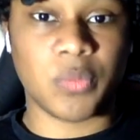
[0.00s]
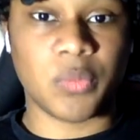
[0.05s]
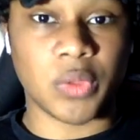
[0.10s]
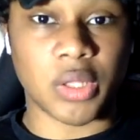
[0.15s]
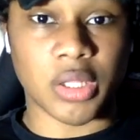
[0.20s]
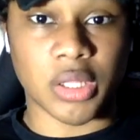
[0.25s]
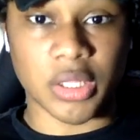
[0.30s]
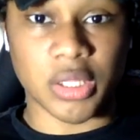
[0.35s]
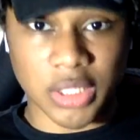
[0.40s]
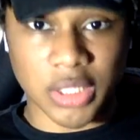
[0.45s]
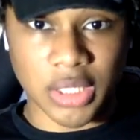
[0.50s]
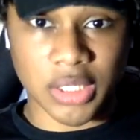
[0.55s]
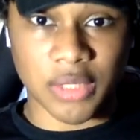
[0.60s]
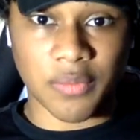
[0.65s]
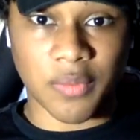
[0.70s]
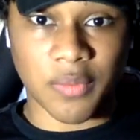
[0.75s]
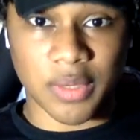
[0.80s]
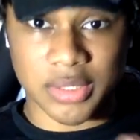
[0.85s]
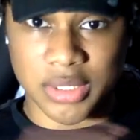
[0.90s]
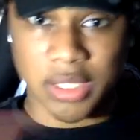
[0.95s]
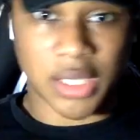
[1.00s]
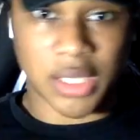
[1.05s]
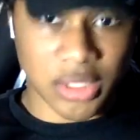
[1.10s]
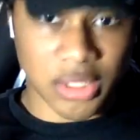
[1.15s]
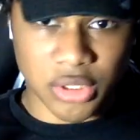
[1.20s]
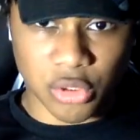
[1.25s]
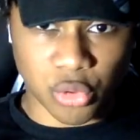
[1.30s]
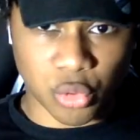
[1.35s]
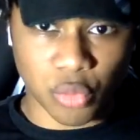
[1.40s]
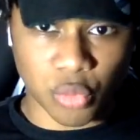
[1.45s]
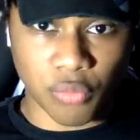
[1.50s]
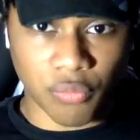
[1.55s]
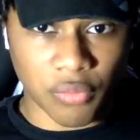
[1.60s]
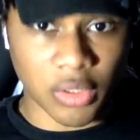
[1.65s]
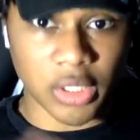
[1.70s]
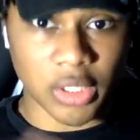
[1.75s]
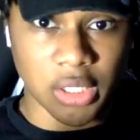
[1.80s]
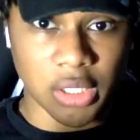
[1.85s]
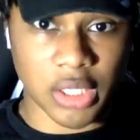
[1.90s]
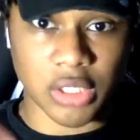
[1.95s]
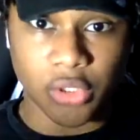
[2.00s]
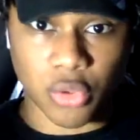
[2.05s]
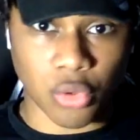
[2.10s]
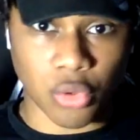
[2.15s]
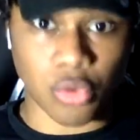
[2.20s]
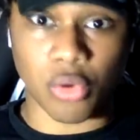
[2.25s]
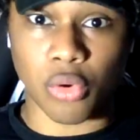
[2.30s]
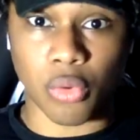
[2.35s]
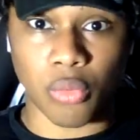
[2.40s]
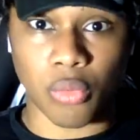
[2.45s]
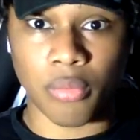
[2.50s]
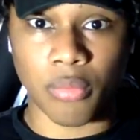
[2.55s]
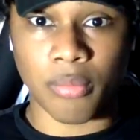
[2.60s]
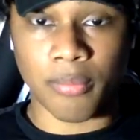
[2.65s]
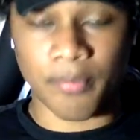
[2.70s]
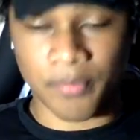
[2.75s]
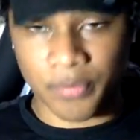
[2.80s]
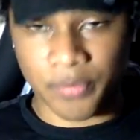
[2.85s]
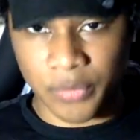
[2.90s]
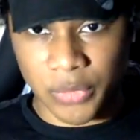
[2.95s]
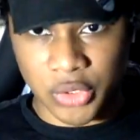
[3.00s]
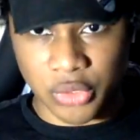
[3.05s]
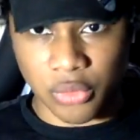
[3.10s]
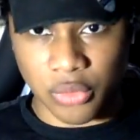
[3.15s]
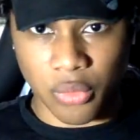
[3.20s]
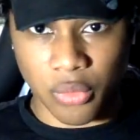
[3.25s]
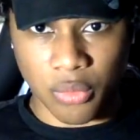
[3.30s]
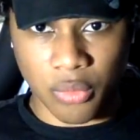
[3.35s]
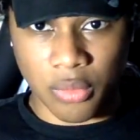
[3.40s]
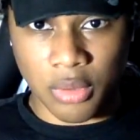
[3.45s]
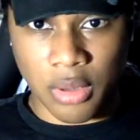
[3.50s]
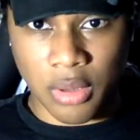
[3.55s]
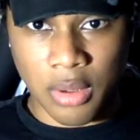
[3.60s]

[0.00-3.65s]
The detective has to answer truthfully yes or no. So,